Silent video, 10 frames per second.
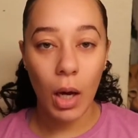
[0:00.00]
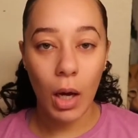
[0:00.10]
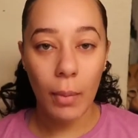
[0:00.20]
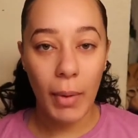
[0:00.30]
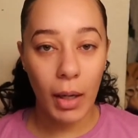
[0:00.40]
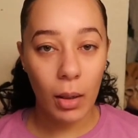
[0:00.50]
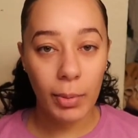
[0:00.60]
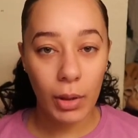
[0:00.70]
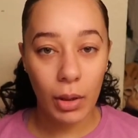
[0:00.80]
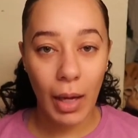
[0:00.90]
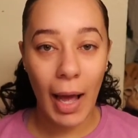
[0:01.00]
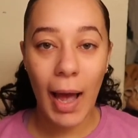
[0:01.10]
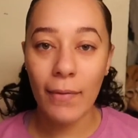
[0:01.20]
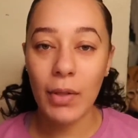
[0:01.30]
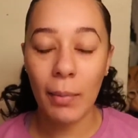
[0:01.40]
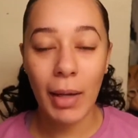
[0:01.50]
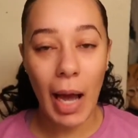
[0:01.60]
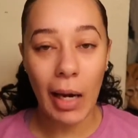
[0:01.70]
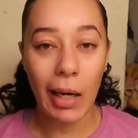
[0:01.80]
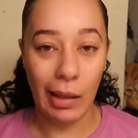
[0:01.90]
a makeup look, I have to, I'm
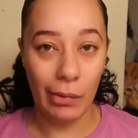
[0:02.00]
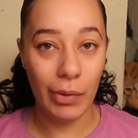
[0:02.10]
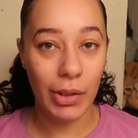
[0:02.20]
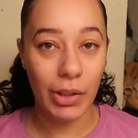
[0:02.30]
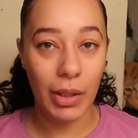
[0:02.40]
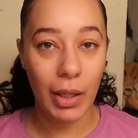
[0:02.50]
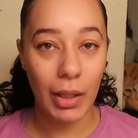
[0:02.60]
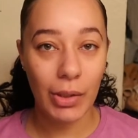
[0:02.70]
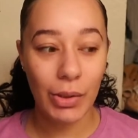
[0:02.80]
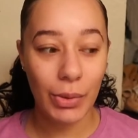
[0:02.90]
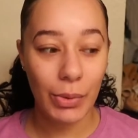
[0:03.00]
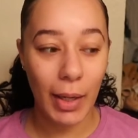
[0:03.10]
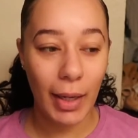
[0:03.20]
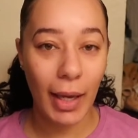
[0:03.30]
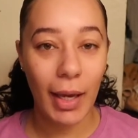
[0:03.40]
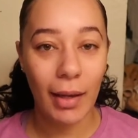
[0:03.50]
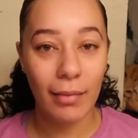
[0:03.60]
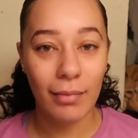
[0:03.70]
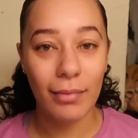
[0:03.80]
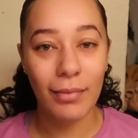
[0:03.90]
kind of in a rush today, so I
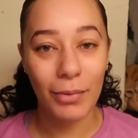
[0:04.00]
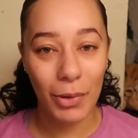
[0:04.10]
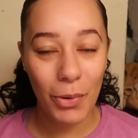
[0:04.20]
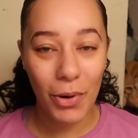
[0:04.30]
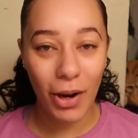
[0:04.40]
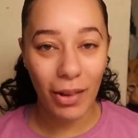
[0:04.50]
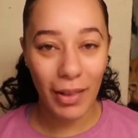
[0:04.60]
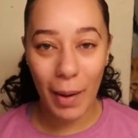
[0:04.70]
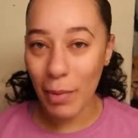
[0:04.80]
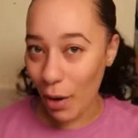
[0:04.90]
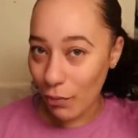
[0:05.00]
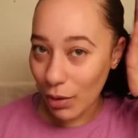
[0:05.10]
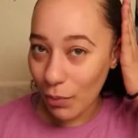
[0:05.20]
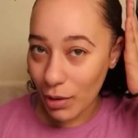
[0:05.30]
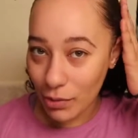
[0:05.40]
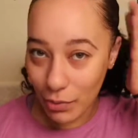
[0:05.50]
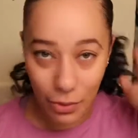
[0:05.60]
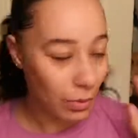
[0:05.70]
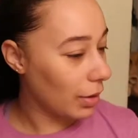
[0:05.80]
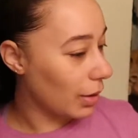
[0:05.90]
can't record all of that, but I really wanted to
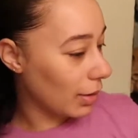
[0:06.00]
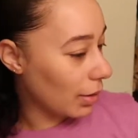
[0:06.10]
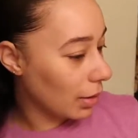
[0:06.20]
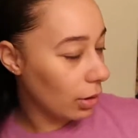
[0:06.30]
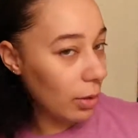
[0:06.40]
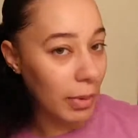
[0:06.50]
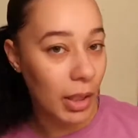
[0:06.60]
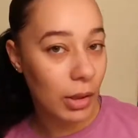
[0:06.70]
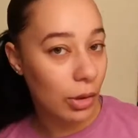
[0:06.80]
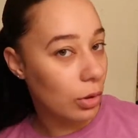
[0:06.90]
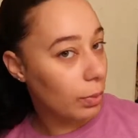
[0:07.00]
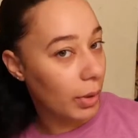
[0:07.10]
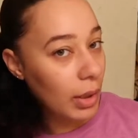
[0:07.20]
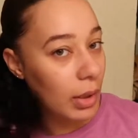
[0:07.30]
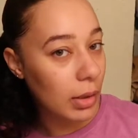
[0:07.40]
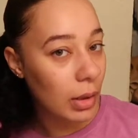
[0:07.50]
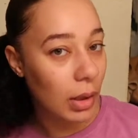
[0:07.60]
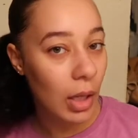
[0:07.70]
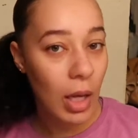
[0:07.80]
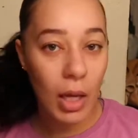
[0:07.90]
record this look because it's super
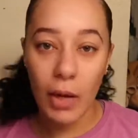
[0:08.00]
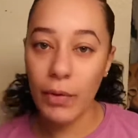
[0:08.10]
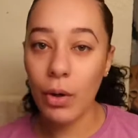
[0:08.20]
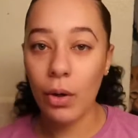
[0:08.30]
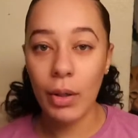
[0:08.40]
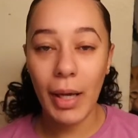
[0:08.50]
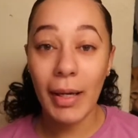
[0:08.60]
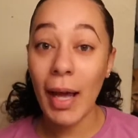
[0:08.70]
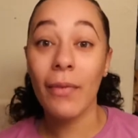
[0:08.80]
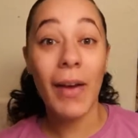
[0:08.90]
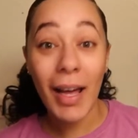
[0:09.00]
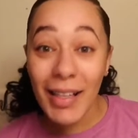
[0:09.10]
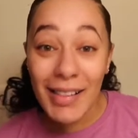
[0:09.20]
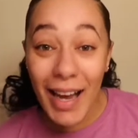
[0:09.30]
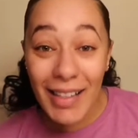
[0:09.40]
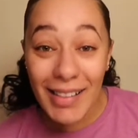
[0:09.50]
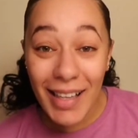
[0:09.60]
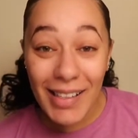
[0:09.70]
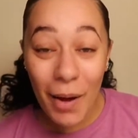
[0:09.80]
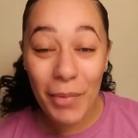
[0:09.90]
easy. If you're going on date night, Valentine's
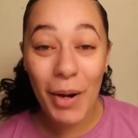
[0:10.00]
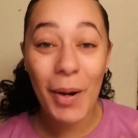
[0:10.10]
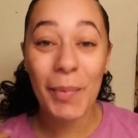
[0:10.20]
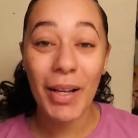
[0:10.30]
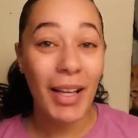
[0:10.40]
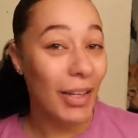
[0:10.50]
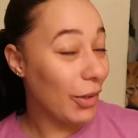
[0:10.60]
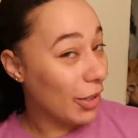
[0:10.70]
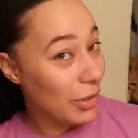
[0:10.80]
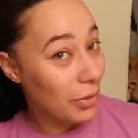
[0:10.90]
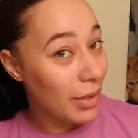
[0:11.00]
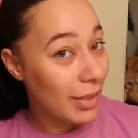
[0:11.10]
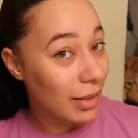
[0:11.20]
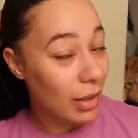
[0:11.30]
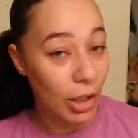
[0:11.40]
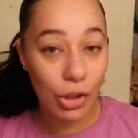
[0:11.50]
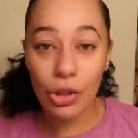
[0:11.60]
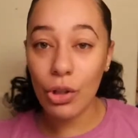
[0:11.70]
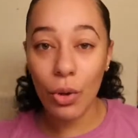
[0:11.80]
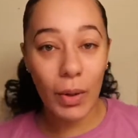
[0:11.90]
Day is coming up, you can do this look. It's
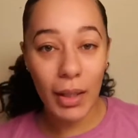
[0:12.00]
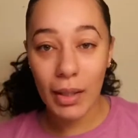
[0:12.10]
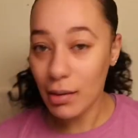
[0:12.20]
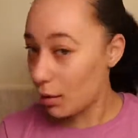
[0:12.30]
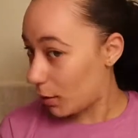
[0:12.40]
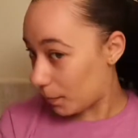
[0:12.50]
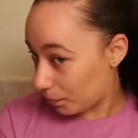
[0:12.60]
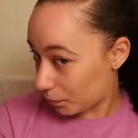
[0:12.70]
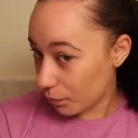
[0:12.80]
so easy.